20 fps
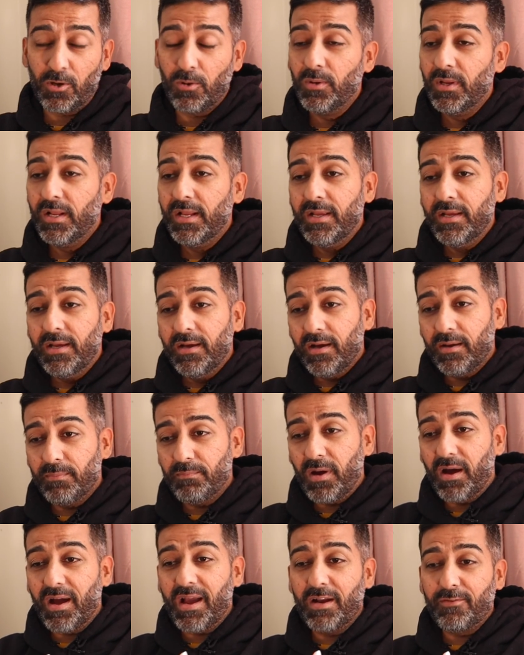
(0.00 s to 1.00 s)
So
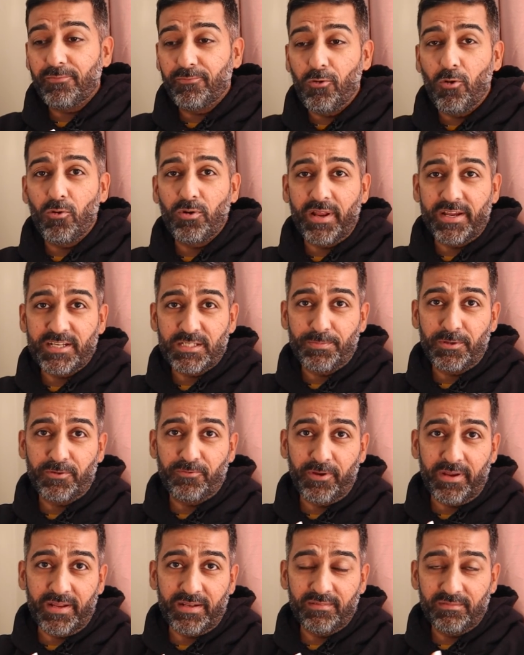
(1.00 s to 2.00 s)
I had 4 days
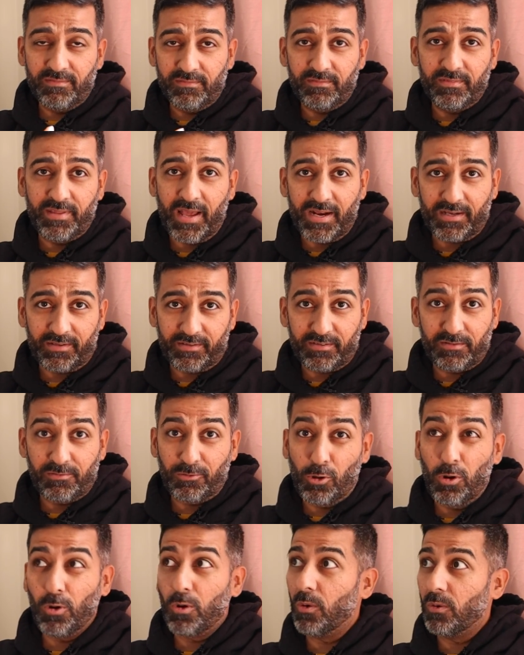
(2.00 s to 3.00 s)
between that
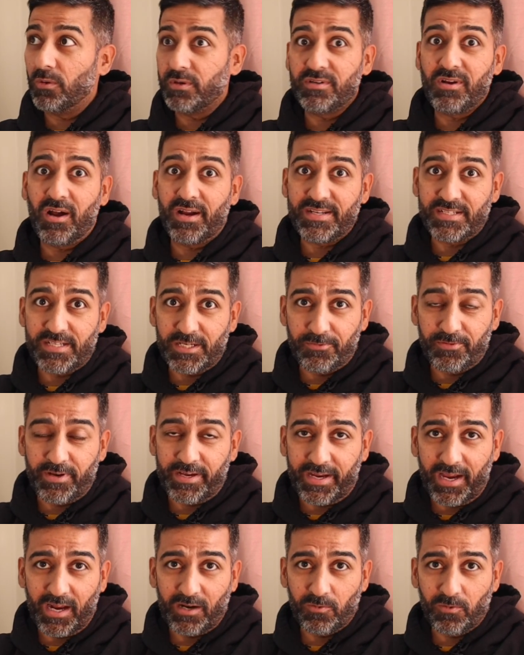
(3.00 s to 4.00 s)
cold
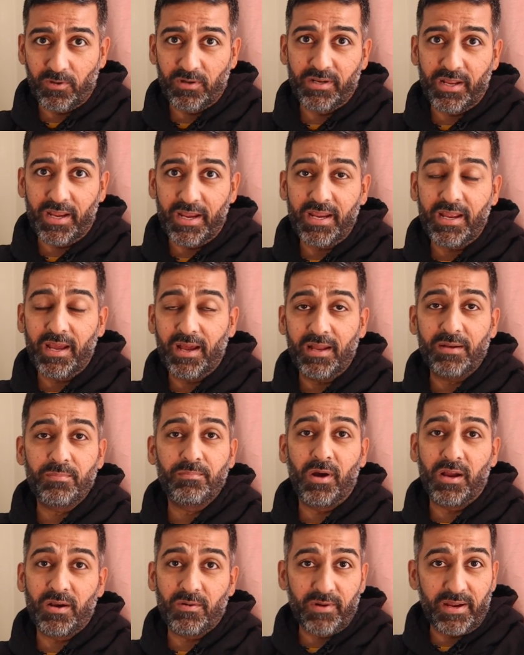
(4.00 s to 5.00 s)
9-degree Cadwell day
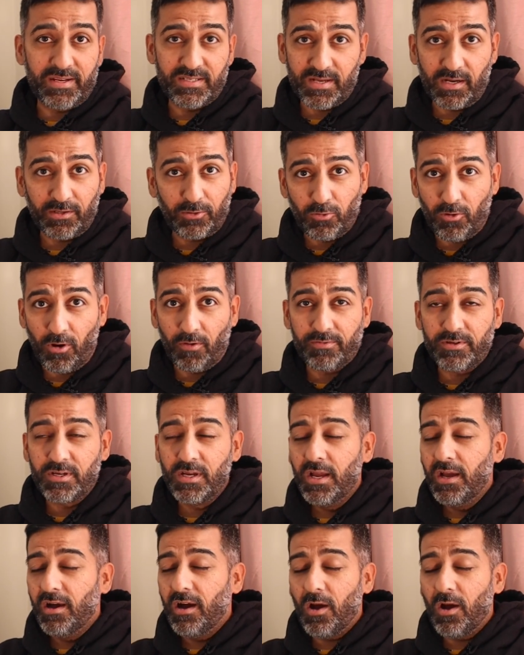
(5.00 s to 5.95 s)
and my race at Croft.